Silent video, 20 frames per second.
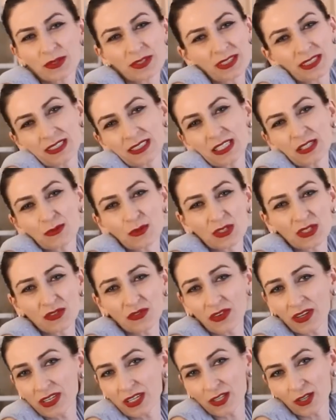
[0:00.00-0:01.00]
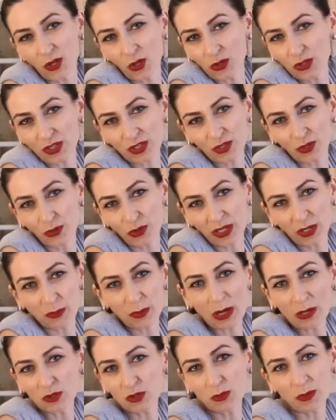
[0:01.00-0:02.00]
This was a very long story
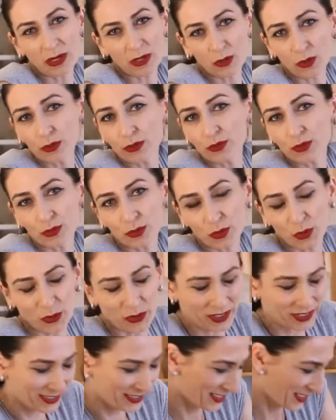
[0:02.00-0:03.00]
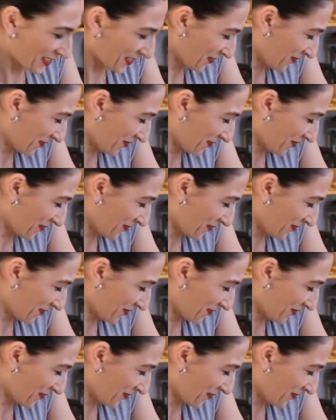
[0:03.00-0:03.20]
about my old tutorials.